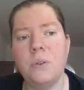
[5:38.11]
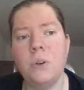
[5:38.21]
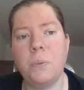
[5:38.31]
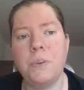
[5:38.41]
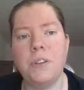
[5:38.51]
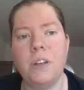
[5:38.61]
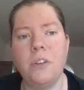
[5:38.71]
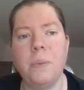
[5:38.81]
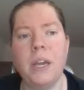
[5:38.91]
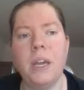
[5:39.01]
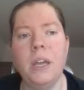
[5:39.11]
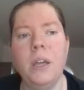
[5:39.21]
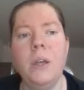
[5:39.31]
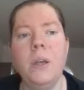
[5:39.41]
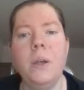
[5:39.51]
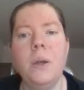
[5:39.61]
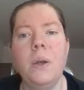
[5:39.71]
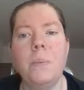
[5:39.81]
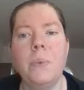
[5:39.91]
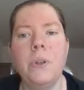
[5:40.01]
to hold myself back.
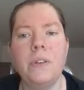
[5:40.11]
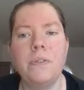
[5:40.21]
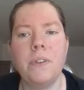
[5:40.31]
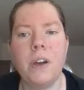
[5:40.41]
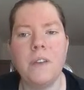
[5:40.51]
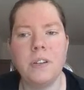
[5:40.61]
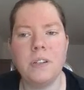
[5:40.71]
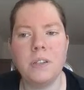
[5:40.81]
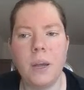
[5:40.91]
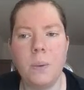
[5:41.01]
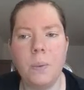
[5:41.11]
But in 5 years' time,